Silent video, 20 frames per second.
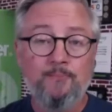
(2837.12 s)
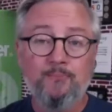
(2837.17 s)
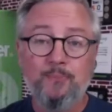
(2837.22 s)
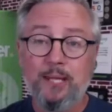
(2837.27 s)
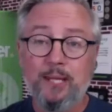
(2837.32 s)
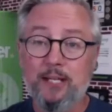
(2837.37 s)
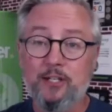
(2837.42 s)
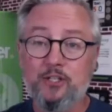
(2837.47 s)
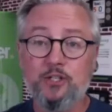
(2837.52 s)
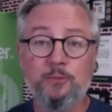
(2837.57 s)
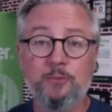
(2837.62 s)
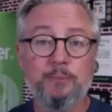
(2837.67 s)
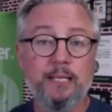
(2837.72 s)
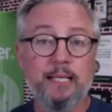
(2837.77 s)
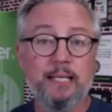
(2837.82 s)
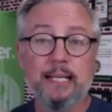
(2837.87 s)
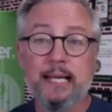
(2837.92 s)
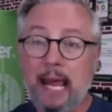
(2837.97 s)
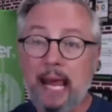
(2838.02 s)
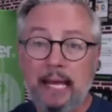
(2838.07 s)
It should be
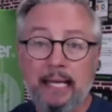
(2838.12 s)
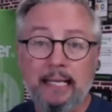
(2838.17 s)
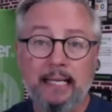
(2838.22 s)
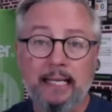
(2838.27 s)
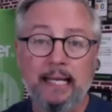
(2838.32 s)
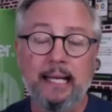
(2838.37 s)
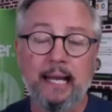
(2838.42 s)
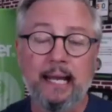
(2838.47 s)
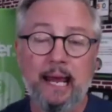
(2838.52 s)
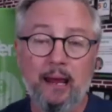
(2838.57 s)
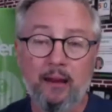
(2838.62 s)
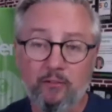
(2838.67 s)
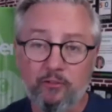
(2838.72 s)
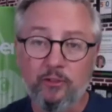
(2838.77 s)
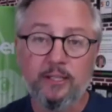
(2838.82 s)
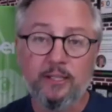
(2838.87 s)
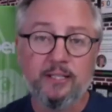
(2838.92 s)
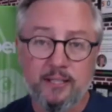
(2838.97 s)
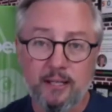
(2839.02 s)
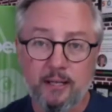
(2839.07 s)
innate in
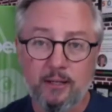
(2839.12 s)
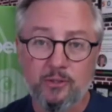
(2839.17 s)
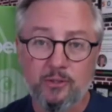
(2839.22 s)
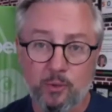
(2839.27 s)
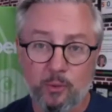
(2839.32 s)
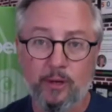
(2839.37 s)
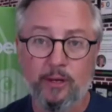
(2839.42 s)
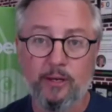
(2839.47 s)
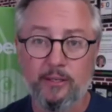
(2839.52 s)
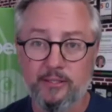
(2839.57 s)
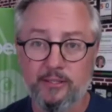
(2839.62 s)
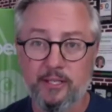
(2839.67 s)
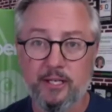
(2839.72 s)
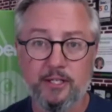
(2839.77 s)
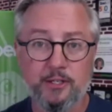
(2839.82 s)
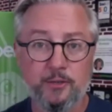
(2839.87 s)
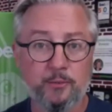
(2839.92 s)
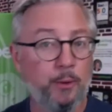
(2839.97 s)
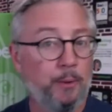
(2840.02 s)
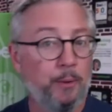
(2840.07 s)
every sales
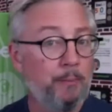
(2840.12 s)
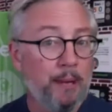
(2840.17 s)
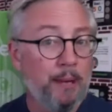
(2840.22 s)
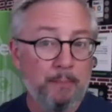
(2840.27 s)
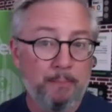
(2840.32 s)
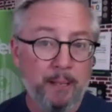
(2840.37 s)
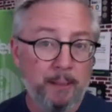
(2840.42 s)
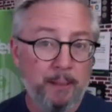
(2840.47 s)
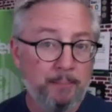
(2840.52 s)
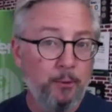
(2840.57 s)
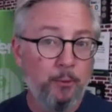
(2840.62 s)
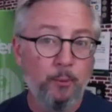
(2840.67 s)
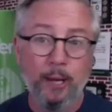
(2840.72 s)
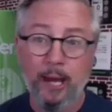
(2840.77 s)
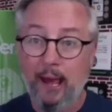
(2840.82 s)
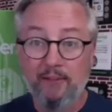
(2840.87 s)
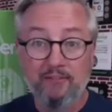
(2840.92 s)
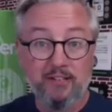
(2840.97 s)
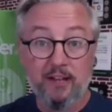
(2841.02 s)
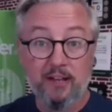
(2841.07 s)
organization. We meet people, we
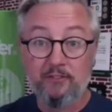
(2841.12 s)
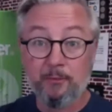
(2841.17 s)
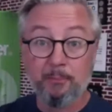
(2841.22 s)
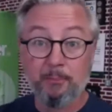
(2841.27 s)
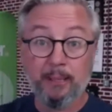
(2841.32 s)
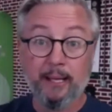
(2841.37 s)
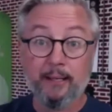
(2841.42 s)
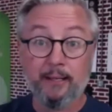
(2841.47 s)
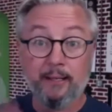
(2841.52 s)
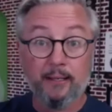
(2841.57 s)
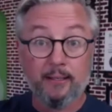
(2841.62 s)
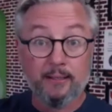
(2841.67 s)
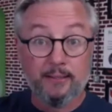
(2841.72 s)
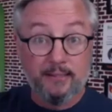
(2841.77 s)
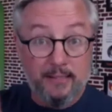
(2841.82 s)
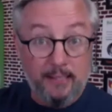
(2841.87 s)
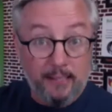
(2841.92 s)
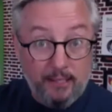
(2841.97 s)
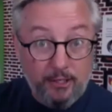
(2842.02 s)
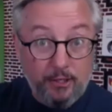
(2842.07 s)
have to have a plan to
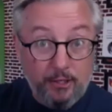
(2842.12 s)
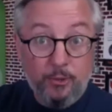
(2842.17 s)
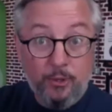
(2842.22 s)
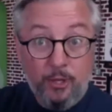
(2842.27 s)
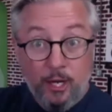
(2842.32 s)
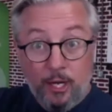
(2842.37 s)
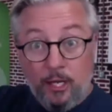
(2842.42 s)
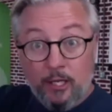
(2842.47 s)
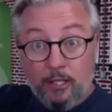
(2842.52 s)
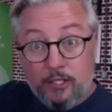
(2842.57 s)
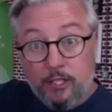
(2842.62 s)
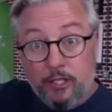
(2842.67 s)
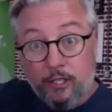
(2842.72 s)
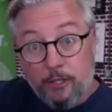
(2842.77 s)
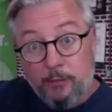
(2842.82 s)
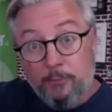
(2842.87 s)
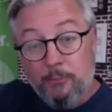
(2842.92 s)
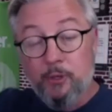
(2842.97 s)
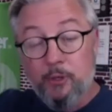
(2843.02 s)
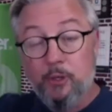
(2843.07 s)
continue to
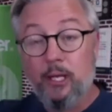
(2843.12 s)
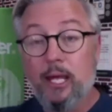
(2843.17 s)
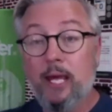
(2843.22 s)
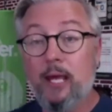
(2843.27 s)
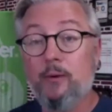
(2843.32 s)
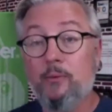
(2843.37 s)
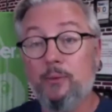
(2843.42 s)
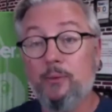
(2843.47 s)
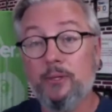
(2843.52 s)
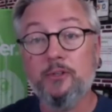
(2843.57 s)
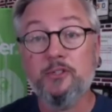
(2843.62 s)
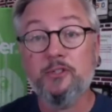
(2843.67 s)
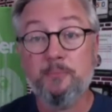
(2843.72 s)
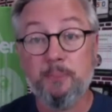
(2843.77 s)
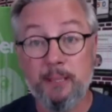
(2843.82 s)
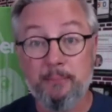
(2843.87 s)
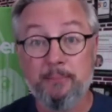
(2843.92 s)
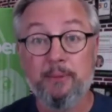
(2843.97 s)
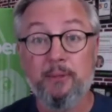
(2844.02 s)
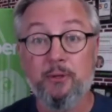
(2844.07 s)
communicate with those
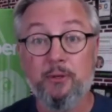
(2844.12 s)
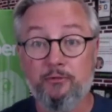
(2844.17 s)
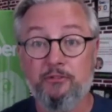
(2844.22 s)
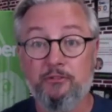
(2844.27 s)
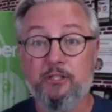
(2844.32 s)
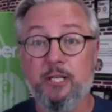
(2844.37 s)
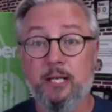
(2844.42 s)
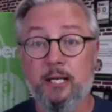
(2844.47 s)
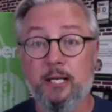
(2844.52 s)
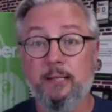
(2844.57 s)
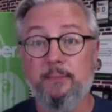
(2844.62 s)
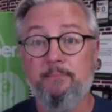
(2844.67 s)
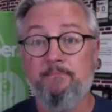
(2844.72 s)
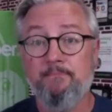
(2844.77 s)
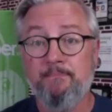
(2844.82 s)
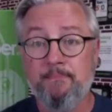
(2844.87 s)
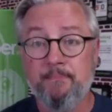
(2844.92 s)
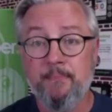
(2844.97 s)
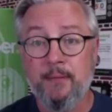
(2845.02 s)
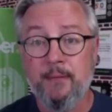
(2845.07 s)
people over time.
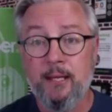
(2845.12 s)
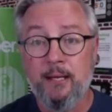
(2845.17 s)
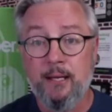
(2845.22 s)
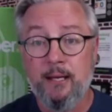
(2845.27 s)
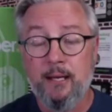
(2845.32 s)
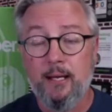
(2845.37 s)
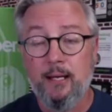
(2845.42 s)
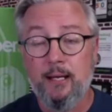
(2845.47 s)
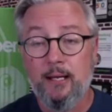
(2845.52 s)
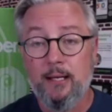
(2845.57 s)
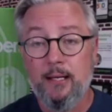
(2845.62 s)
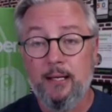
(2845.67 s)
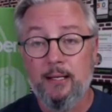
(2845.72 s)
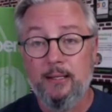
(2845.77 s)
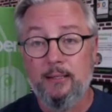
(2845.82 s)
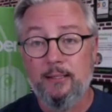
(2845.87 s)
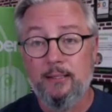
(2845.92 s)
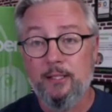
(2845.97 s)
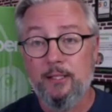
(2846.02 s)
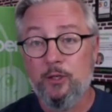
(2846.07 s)
Uh,
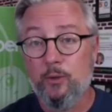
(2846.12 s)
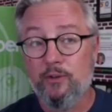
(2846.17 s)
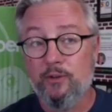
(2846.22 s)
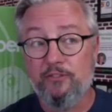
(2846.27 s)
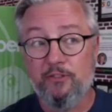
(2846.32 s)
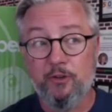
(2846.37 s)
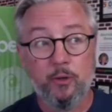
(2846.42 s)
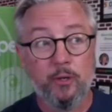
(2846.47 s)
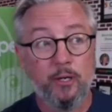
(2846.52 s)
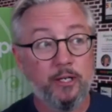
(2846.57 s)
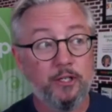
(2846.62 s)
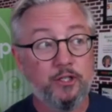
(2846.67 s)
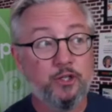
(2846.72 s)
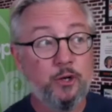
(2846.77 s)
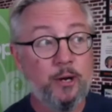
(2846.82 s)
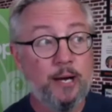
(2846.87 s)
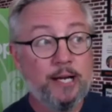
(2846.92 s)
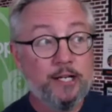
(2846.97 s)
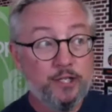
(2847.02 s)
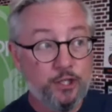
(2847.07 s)
you know, if you're at a
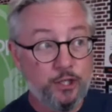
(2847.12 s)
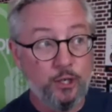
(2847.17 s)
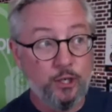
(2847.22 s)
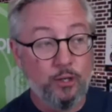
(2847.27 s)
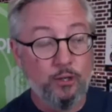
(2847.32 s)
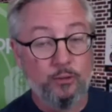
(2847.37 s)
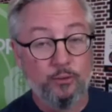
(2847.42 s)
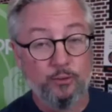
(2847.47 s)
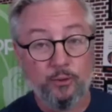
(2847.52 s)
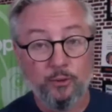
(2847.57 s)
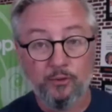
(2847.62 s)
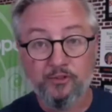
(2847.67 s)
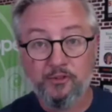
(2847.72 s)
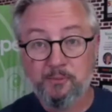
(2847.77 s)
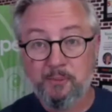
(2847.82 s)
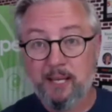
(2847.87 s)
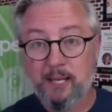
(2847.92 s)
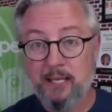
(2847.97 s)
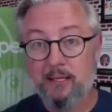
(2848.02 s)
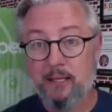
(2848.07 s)
trade show, you've
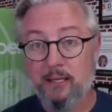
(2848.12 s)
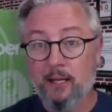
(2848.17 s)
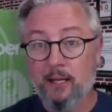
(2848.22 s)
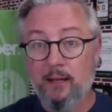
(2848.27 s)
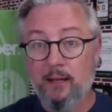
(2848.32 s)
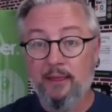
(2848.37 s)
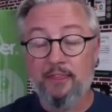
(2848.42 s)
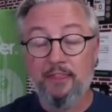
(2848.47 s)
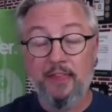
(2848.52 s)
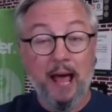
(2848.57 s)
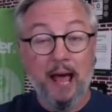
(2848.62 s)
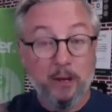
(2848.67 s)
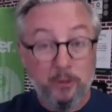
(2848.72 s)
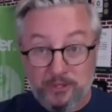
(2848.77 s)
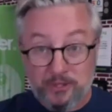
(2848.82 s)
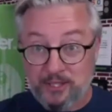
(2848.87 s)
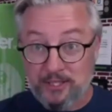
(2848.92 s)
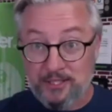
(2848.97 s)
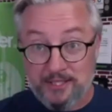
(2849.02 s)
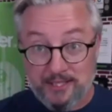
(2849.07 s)
spent
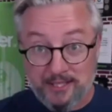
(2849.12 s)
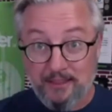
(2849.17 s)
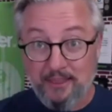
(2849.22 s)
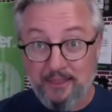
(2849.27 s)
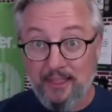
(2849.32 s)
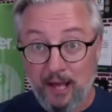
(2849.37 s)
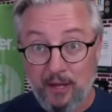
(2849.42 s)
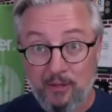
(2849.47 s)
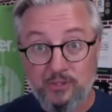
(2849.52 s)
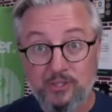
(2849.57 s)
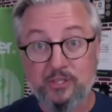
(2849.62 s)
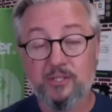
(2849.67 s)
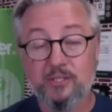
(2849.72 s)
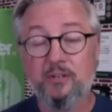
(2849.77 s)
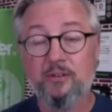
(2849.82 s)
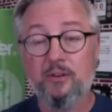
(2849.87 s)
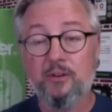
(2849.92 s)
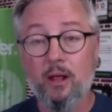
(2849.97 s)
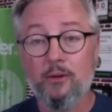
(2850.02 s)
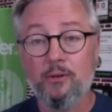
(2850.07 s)
thousands and thousands
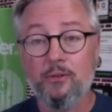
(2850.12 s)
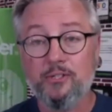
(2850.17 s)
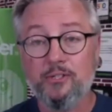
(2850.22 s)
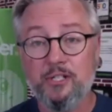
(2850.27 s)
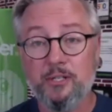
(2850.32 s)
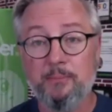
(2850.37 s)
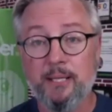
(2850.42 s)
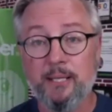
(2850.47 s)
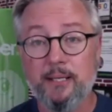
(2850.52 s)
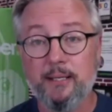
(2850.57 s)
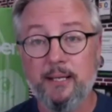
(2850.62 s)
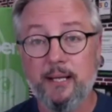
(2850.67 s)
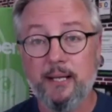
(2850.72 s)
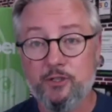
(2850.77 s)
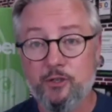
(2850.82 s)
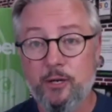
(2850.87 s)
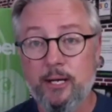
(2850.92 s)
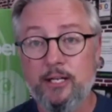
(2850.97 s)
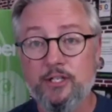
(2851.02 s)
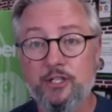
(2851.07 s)
of dollars to be at that
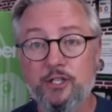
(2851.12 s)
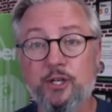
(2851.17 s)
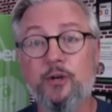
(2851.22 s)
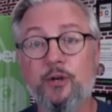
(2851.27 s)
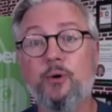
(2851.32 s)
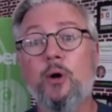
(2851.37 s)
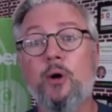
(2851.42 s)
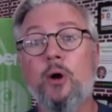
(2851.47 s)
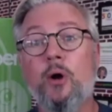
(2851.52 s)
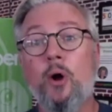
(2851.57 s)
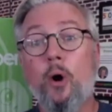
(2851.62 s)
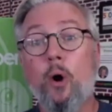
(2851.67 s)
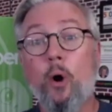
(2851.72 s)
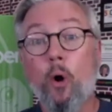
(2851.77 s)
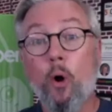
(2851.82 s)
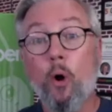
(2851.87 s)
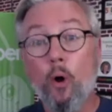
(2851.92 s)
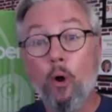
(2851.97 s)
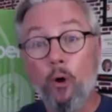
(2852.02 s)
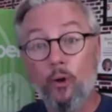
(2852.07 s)
trade show.
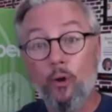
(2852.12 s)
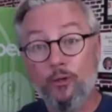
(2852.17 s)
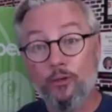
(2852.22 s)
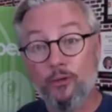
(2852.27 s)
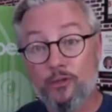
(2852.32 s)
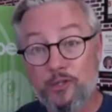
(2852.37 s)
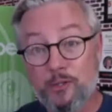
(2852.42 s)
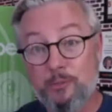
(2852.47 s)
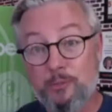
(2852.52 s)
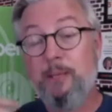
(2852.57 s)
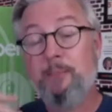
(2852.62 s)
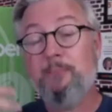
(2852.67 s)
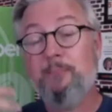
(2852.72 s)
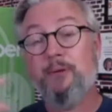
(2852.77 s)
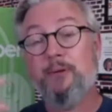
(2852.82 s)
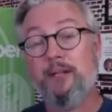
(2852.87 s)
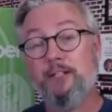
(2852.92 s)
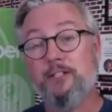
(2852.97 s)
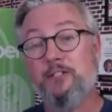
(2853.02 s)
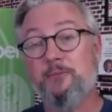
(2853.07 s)
All those people
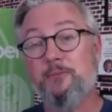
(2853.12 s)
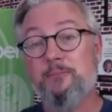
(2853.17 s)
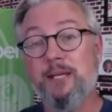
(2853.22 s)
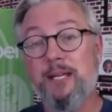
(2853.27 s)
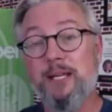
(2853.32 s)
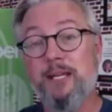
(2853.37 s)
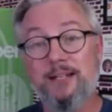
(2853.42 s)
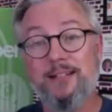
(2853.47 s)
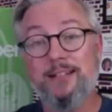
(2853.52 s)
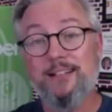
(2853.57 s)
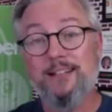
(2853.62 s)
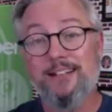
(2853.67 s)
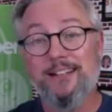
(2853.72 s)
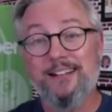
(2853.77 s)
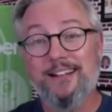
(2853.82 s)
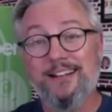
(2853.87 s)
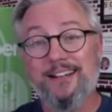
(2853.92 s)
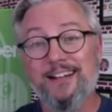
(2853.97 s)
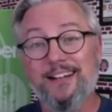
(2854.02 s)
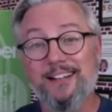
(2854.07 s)
that you meet,
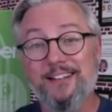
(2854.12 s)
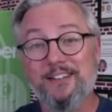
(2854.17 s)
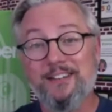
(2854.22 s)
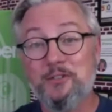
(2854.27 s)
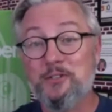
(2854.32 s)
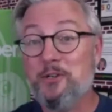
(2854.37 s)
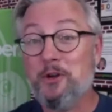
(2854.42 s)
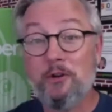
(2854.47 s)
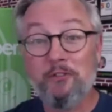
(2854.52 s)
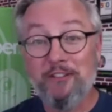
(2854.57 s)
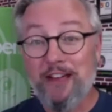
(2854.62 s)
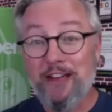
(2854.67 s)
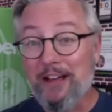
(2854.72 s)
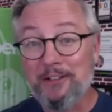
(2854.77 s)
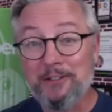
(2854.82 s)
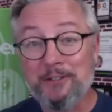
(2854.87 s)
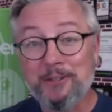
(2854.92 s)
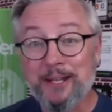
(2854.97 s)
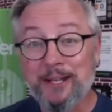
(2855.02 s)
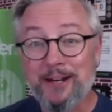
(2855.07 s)
uh, there's no
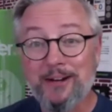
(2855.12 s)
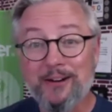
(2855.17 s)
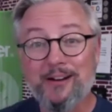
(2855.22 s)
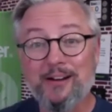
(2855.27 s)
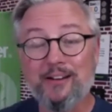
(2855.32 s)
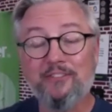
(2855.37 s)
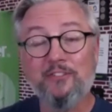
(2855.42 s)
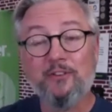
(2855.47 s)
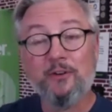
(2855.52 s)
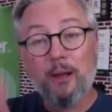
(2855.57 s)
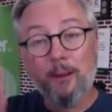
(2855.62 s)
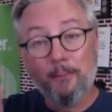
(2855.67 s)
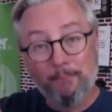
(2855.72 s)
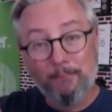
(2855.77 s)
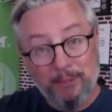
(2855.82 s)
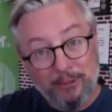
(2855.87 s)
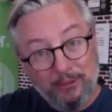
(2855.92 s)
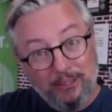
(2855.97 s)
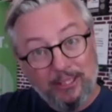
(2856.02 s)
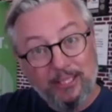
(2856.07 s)
value there if you're not
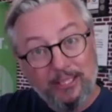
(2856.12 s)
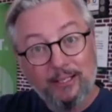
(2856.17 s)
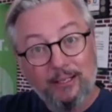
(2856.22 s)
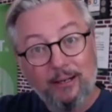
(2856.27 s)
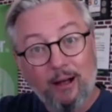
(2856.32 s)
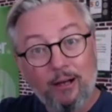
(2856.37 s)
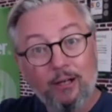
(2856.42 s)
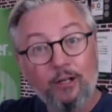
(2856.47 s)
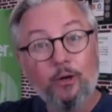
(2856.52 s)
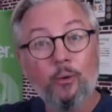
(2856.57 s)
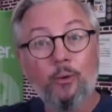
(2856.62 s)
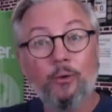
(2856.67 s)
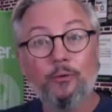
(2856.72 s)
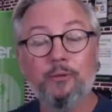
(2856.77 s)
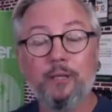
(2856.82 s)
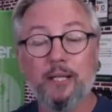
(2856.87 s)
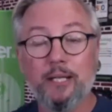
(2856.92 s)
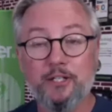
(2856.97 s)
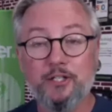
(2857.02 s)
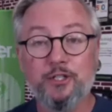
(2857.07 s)
building an ongoing
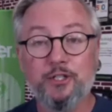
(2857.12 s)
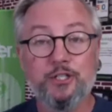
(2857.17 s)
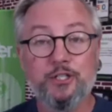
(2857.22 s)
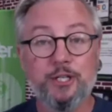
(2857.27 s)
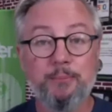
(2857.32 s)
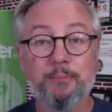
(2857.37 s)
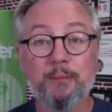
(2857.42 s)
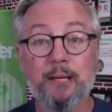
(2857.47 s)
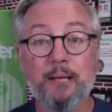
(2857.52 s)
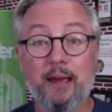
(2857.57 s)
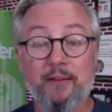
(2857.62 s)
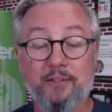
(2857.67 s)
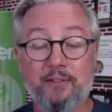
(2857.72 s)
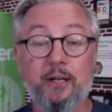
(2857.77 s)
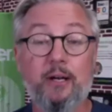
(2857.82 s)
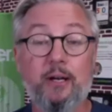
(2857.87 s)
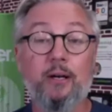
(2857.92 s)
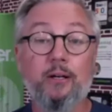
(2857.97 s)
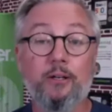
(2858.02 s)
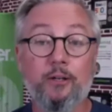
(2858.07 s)
relationship and having
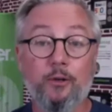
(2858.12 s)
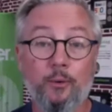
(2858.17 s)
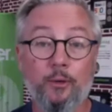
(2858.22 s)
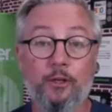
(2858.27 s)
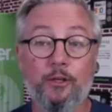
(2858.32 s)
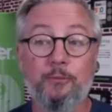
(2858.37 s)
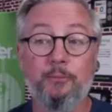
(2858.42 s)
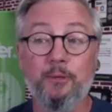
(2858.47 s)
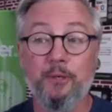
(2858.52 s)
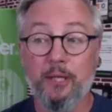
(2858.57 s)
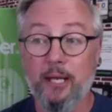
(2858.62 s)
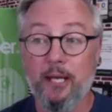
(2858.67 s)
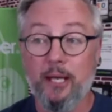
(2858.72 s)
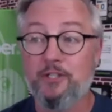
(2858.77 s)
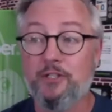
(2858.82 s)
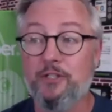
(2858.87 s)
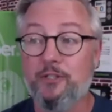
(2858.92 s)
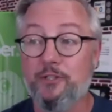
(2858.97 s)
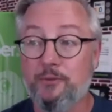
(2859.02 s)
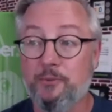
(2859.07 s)
ongoing
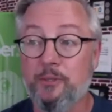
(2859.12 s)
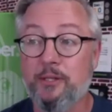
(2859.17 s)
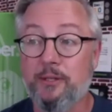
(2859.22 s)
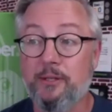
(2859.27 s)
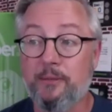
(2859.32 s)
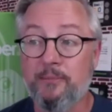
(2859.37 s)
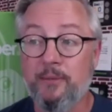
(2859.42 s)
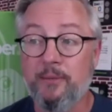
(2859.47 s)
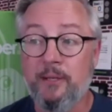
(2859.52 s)
communications with them.